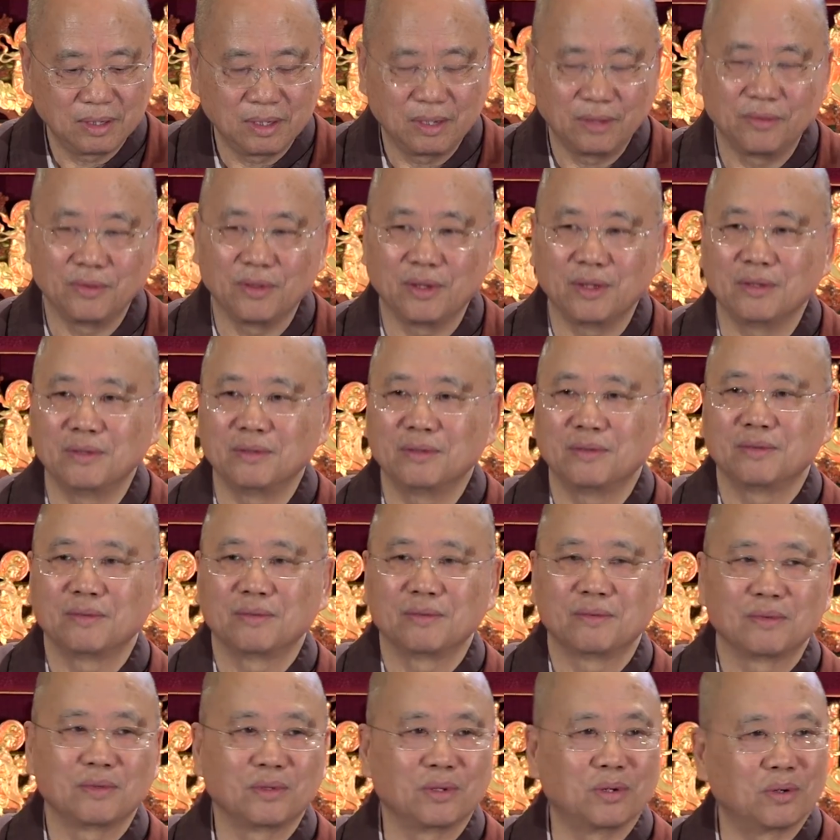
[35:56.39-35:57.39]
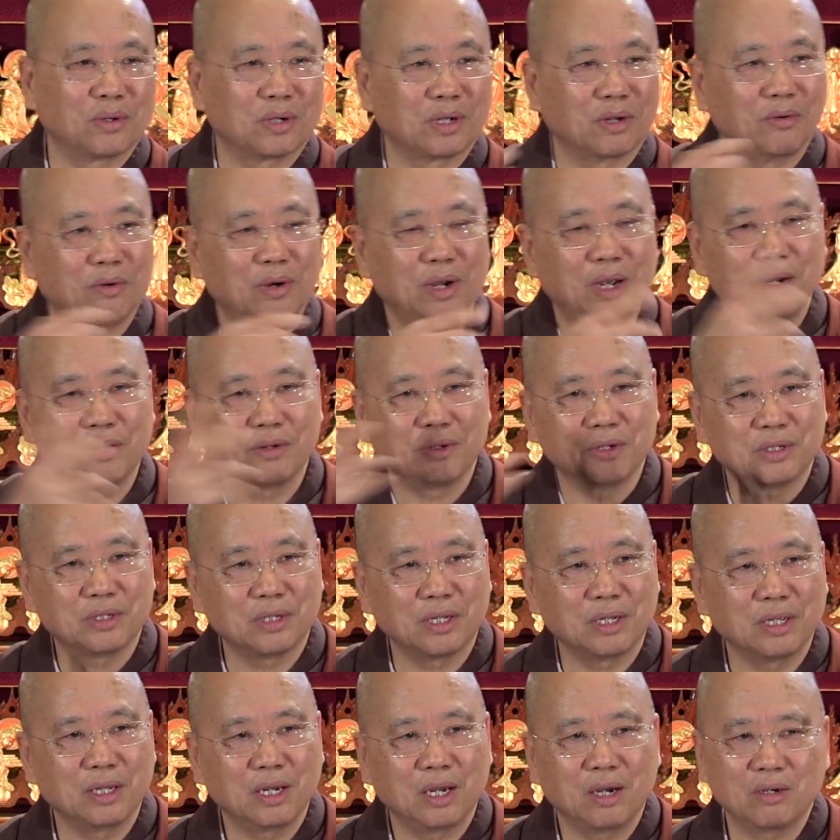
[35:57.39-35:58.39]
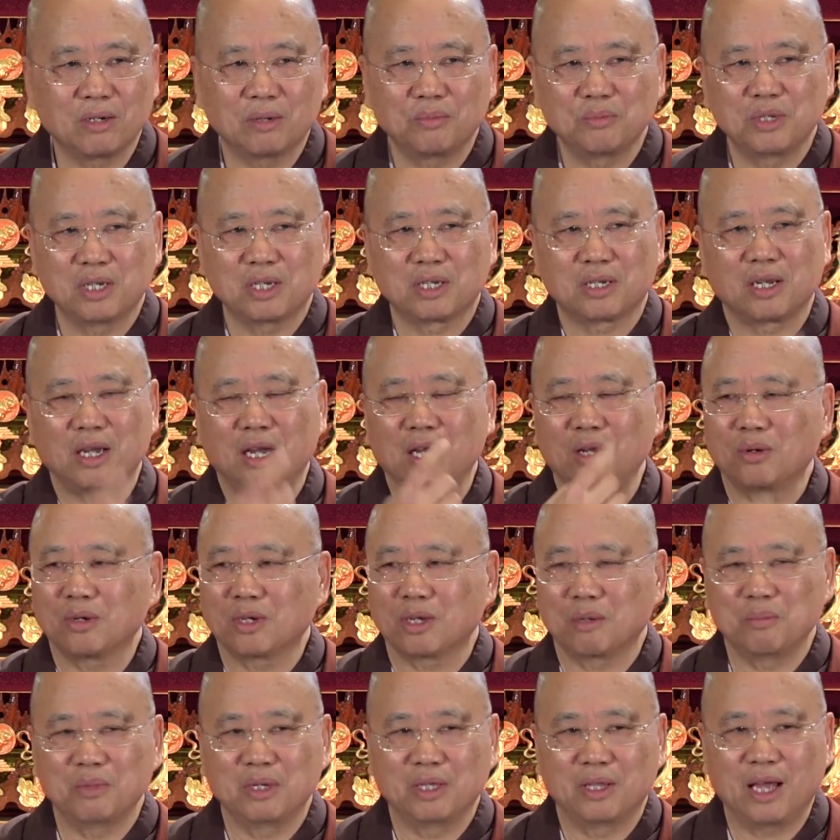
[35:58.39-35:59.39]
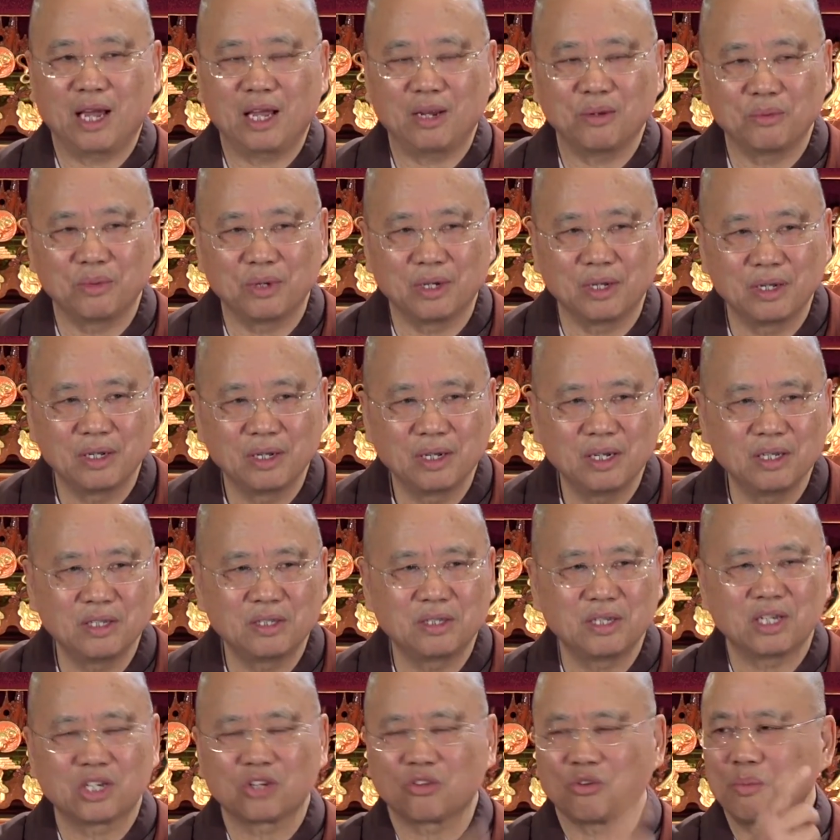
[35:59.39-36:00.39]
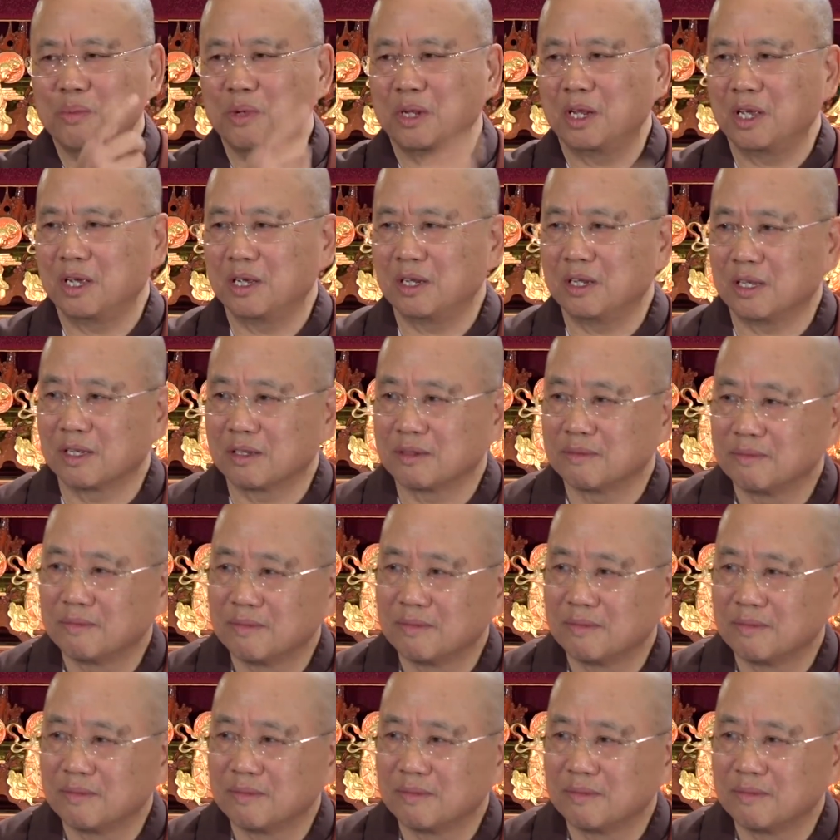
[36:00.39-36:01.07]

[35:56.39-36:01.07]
And then you look around and say, how come this guy look at me that way? He's discriminating.